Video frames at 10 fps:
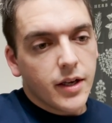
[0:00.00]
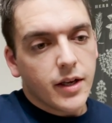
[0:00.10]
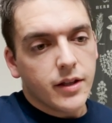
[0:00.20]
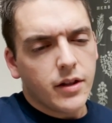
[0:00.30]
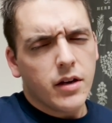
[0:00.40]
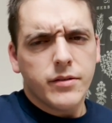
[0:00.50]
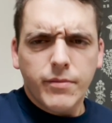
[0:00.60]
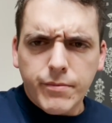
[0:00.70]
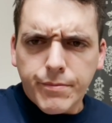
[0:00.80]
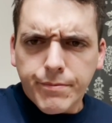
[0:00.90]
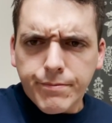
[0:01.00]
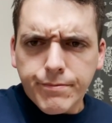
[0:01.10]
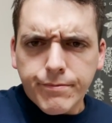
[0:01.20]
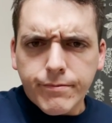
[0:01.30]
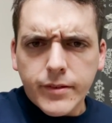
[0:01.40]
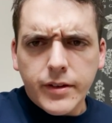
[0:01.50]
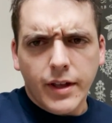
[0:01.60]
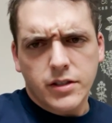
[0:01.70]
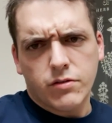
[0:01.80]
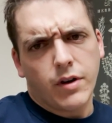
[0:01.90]
and thought, hmm,
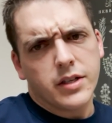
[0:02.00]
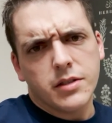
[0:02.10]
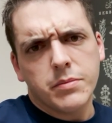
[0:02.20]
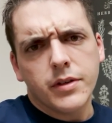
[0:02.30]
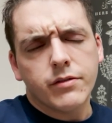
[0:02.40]
that's a recipe